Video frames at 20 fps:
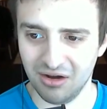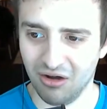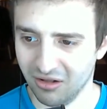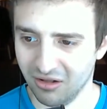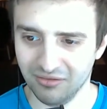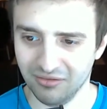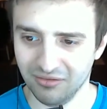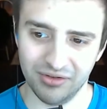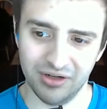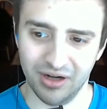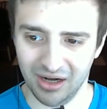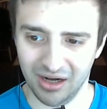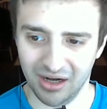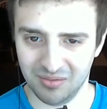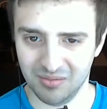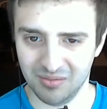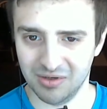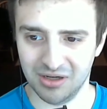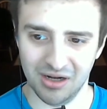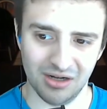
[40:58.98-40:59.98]
all of the
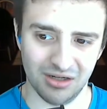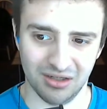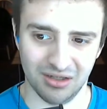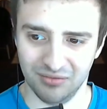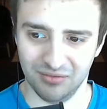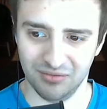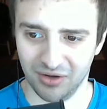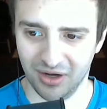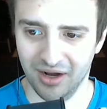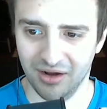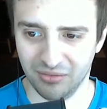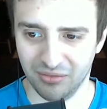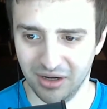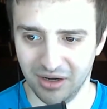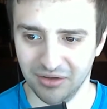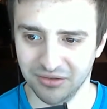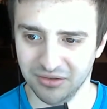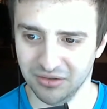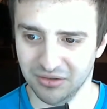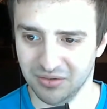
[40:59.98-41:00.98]
documentation for how
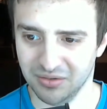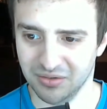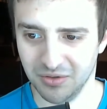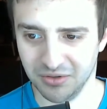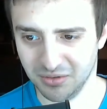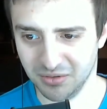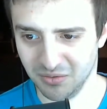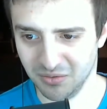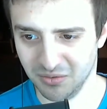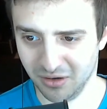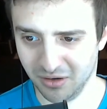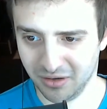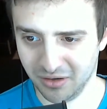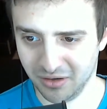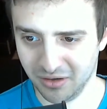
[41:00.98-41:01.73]
routes are supposed to work.